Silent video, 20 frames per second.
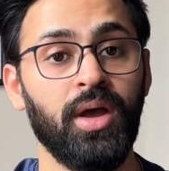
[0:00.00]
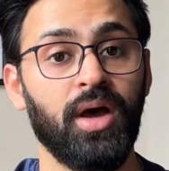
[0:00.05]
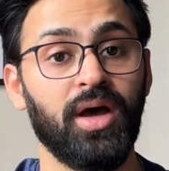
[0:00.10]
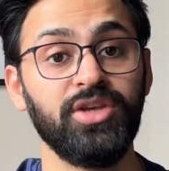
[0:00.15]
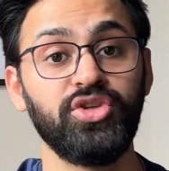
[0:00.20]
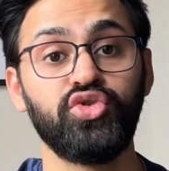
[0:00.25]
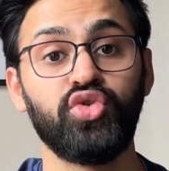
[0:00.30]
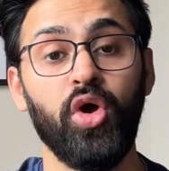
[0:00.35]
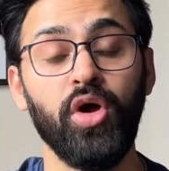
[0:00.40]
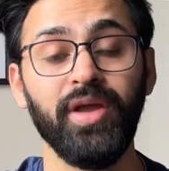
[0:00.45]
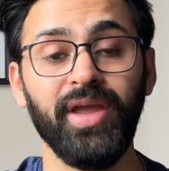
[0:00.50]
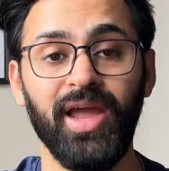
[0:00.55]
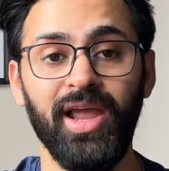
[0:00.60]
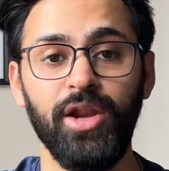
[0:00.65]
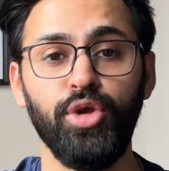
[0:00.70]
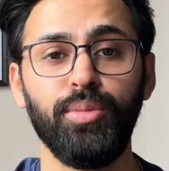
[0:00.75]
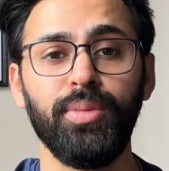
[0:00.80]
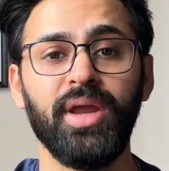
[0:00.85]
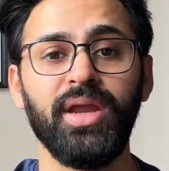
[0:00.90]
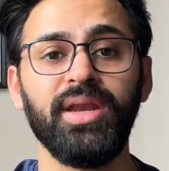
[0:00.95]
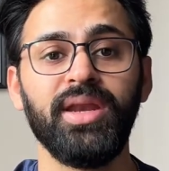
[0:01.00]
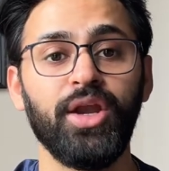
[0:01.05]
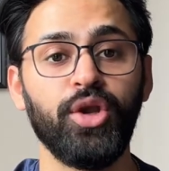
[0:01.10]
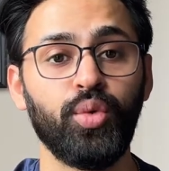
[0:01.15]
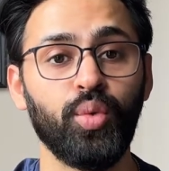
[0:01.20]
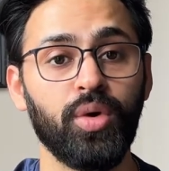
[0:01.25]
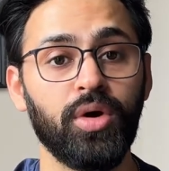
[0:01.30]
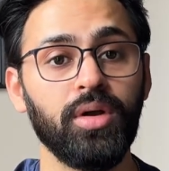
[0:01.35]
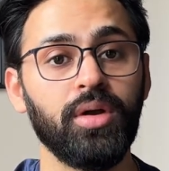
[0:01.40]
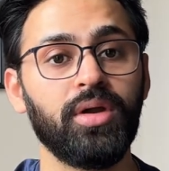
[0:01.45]
A strong alumni
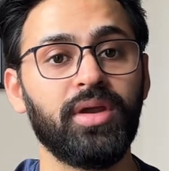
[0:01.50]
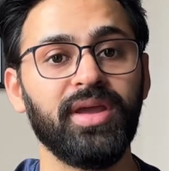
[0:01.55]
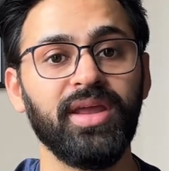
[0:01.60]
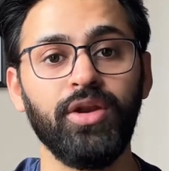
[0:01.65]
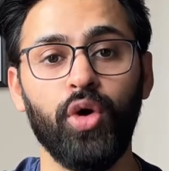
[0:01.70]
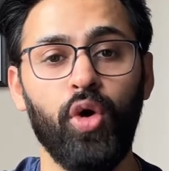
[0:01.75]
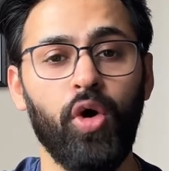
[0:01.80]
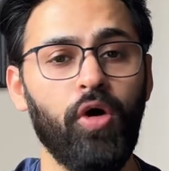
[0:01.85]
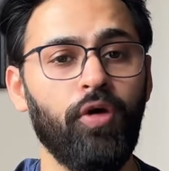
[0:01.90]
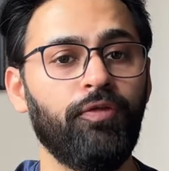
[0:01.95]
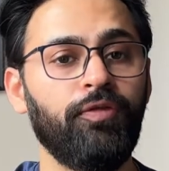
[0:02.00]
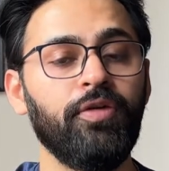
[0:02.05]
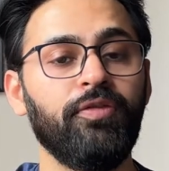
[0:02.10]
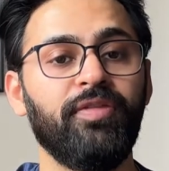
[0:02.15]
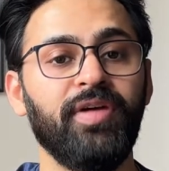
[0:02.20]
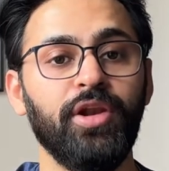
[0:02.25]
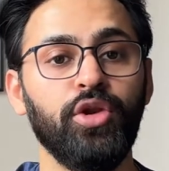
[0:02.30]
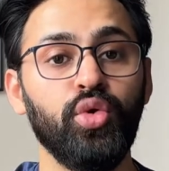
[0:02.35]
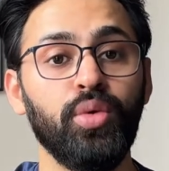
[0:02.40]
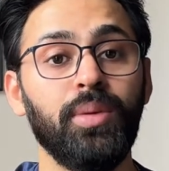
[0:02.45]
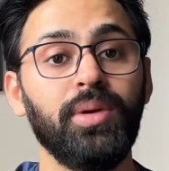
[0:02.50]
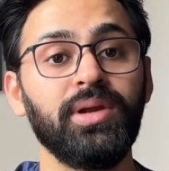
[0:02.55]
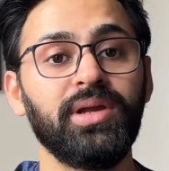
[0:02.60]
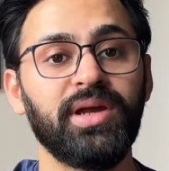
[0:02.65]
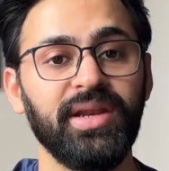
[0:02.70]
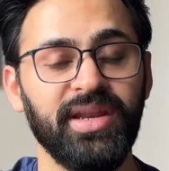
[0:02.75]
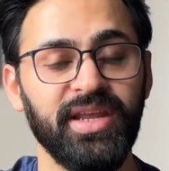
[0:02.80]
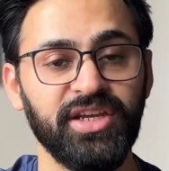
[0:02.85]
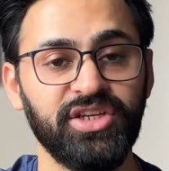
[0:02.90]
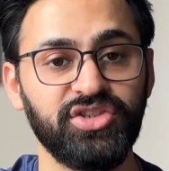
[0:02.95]
network can offer valuable
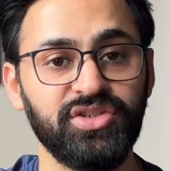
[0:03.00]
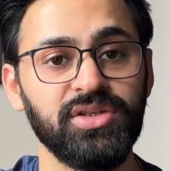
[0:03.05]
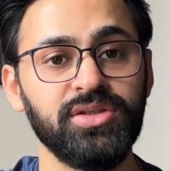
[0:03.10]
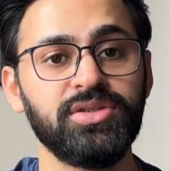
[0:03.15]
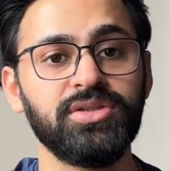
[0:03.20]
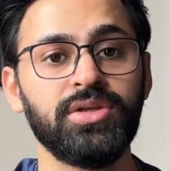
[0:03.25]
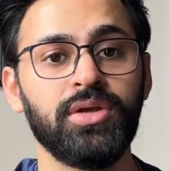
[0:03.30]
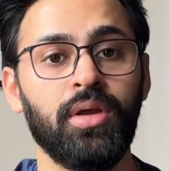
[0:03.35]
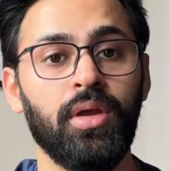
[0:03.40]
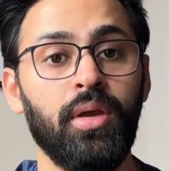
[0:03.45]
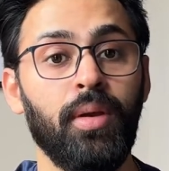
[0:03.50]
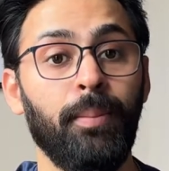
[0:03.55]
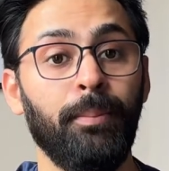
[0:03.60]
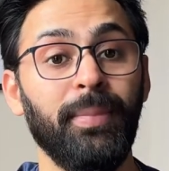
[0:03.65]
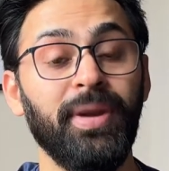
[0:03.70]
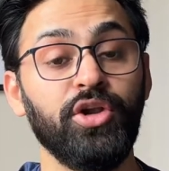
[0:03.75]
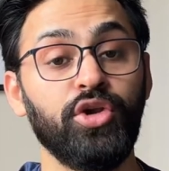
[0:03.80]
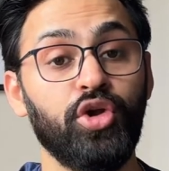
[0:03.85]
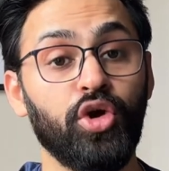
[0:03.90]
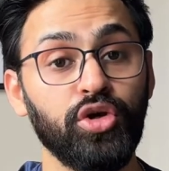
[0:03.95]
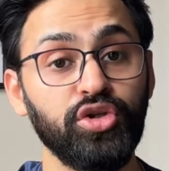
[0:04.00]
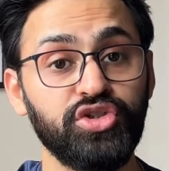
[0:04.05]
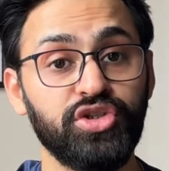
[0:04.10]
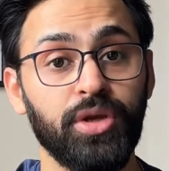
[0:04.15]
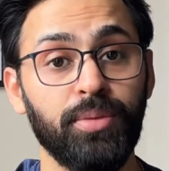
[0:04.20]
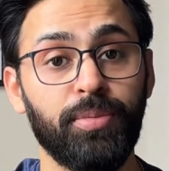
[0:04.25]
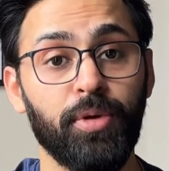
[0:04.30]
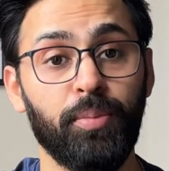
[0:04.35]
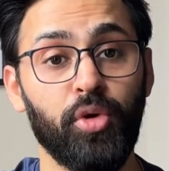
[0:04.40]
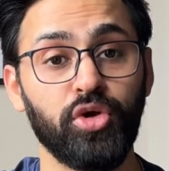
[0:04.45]
connections,
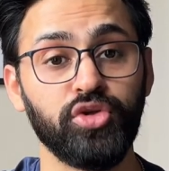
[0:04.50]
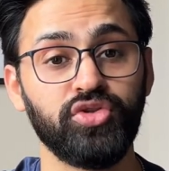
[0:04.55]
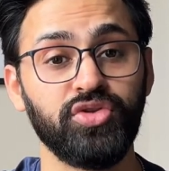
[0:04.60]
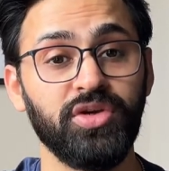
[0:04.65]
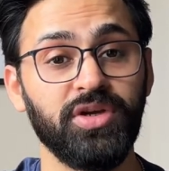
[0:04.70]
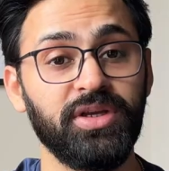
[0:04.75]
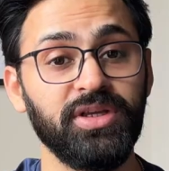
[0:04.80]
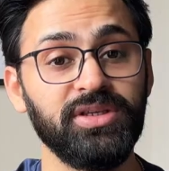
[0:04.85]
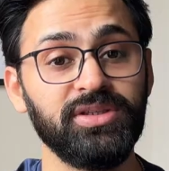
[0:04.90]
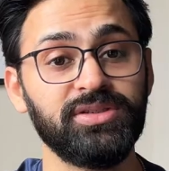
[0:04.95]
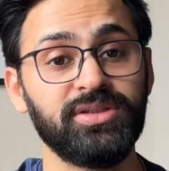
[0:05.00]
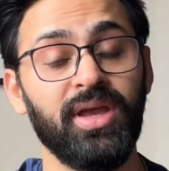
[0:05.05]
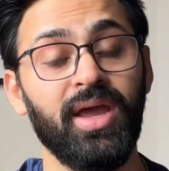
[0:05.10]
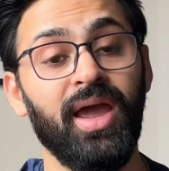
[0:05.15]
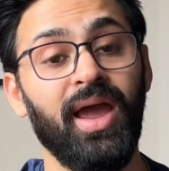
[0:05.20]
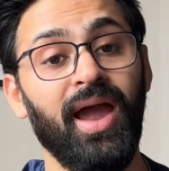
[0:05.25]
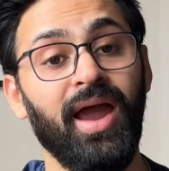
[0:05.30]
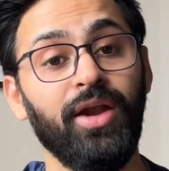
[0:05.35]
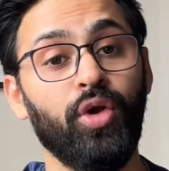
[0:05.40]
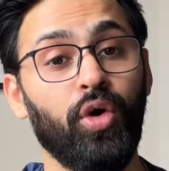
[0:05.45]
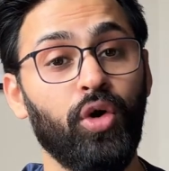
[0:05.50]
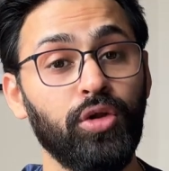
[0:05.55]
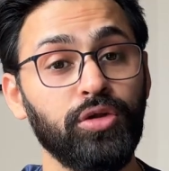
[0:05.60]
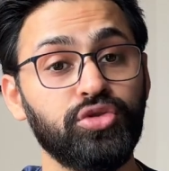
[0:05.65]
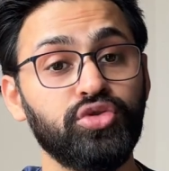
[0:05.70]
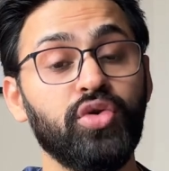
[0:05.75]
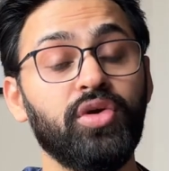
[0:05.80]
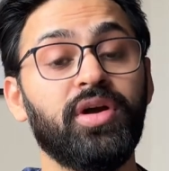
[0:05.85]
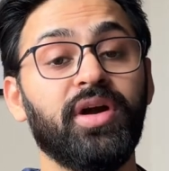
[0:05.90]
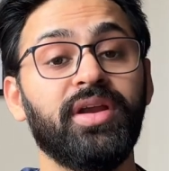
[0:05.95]
mentorship opportunities, and
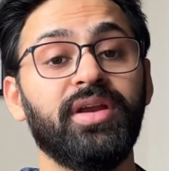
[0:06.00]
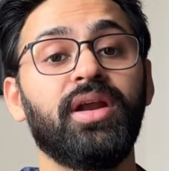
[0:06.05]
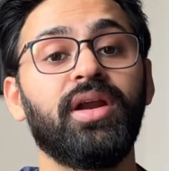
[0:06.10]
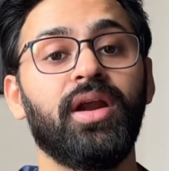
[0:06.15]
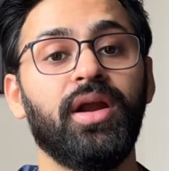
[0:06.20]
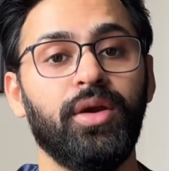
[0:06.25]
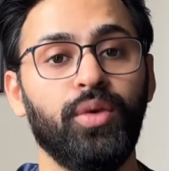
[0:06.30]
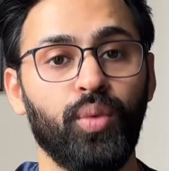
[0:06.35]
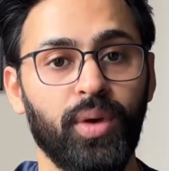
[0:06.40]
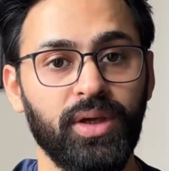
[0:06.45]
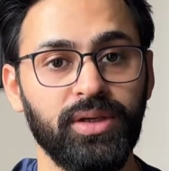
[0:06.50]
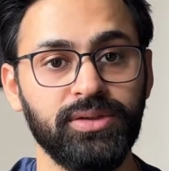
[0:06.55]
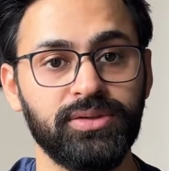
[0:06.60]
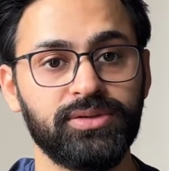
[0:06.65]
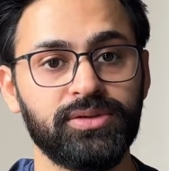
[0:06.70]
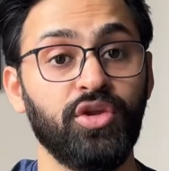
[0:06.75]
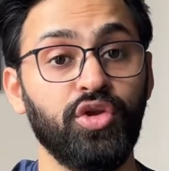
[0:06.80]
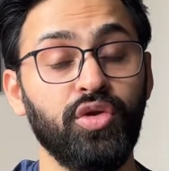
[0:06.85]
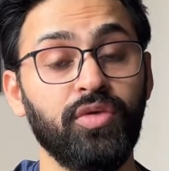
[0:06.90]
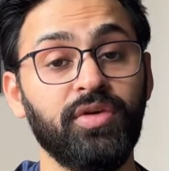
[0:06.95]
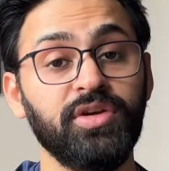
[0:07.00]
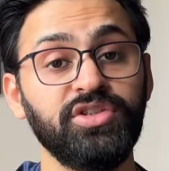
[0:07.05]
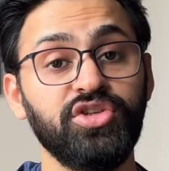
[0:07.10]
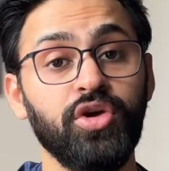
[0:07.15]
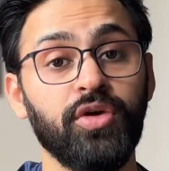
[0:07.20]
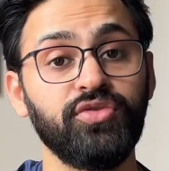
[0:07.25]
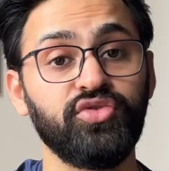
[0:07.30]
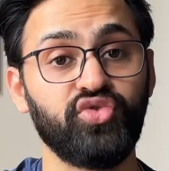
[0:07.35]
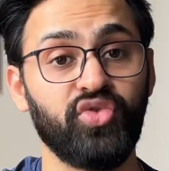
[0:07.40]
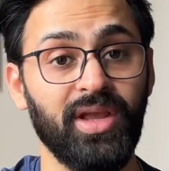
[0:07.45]
also career advice. The University
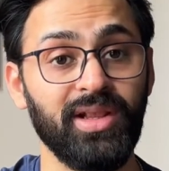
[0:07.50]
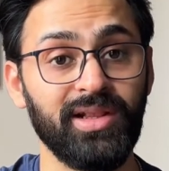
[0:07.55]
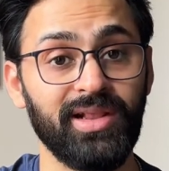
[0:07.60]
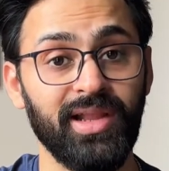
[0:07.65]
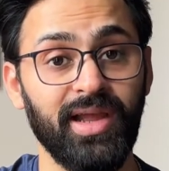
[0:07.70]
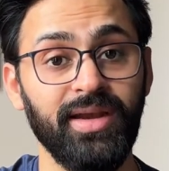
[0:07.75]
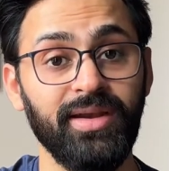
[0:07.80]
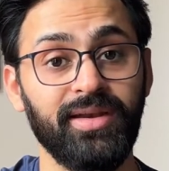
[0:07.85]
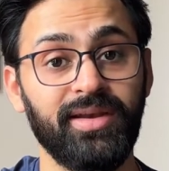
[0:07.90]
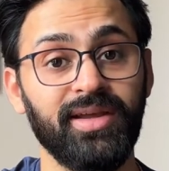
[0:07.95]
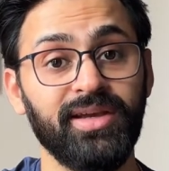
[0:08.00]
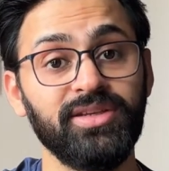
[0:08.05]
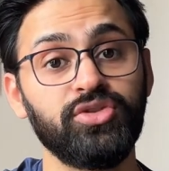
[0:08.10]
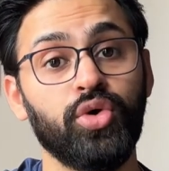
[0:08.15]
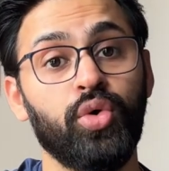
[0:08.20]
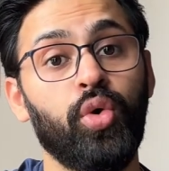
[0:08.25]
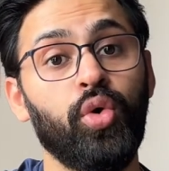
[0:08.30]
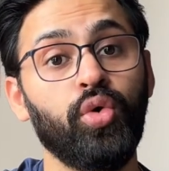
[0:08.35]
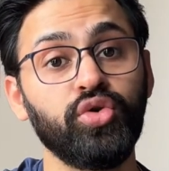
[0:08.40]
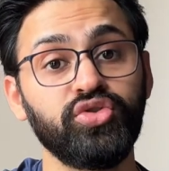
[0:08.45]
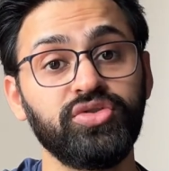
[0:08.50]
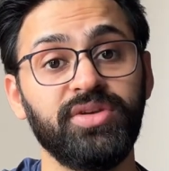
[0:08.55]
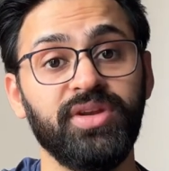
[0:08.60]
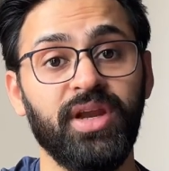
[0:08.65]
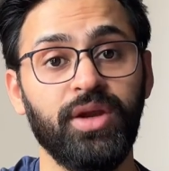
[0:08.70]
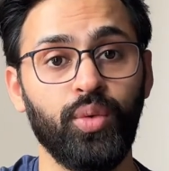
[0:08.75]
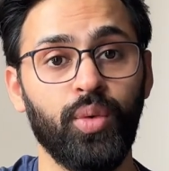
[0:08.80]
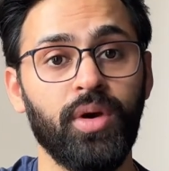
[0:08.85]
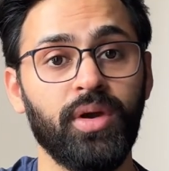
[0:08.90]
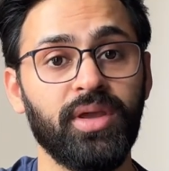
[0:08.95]
of Strathclyde does host
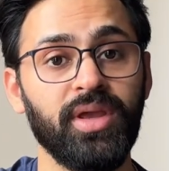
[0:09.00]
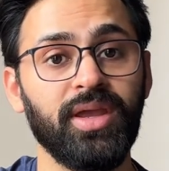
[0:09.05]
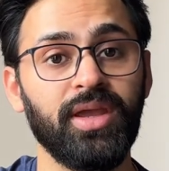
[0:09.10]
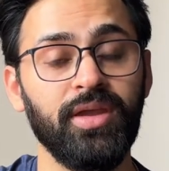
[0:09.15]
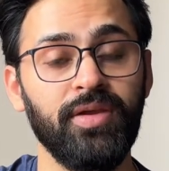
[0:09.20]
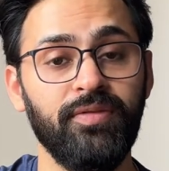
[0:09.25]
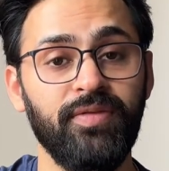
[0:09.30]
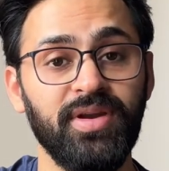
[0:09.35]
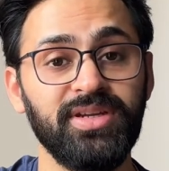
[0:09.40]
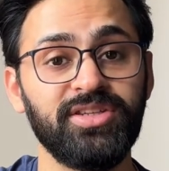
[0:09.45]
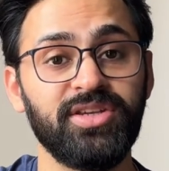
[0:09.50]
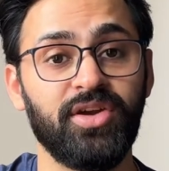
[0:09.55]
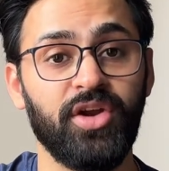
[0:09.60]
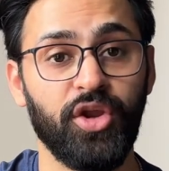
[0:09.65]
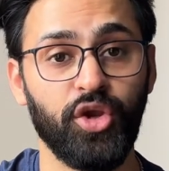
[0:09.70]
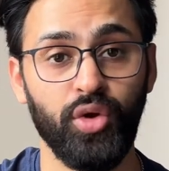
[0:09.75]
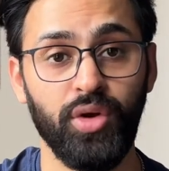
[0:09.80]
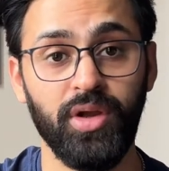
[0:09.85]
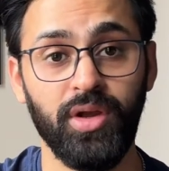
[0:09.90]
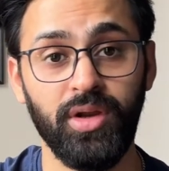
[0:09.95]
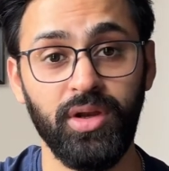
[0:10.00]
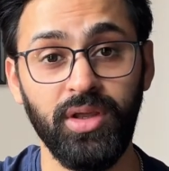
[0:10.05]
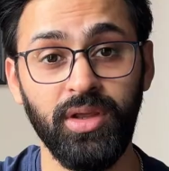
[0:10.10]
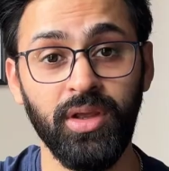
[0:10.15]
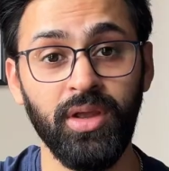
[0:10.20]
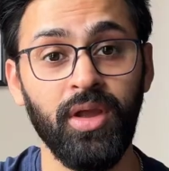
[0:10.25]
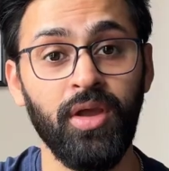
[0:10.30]
networking events regularly